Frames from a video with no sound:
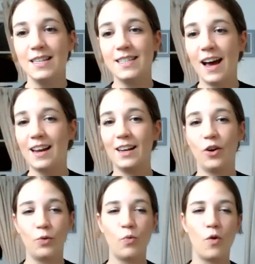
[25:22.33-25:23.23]
Certainly
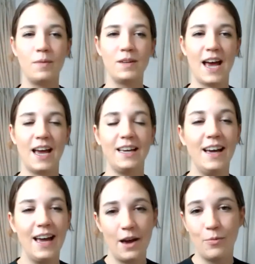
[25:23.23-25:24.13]
on a warmer day,
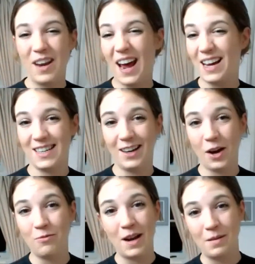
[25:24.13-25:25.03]
it would actually
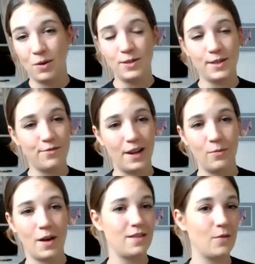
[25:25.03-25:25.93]
go really
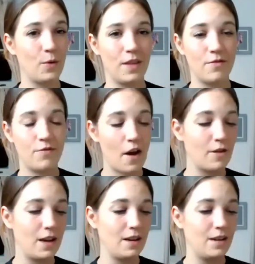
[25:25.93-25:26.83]
beautifully with a
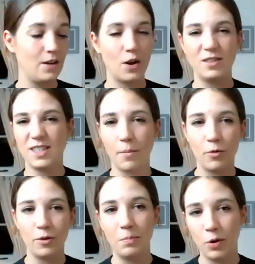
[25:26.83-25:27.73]
very, you know,
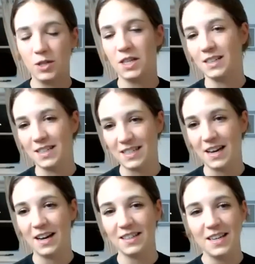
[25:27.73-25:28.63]
summery pudding
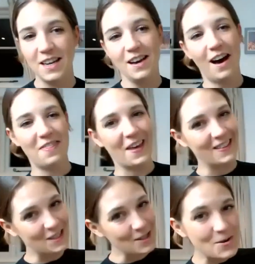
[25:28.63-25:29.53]
dessert. I
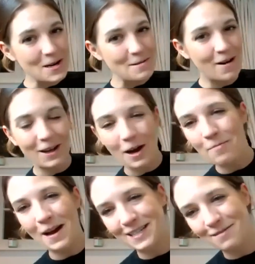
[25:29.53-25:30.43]
think the tawny might
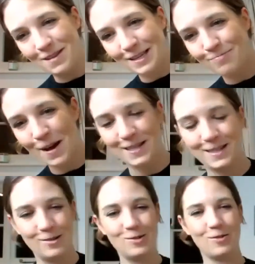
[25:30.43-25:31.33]
go better, but that's
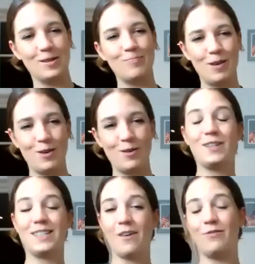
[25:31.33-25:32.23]
personal choice. But you
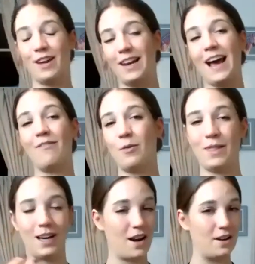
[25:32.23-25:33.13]
could definitely have it
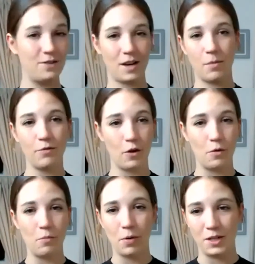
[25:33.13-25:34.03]
with a kind of summer
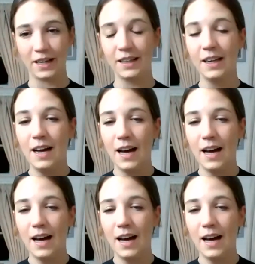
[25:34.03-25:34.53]
fruit pudding.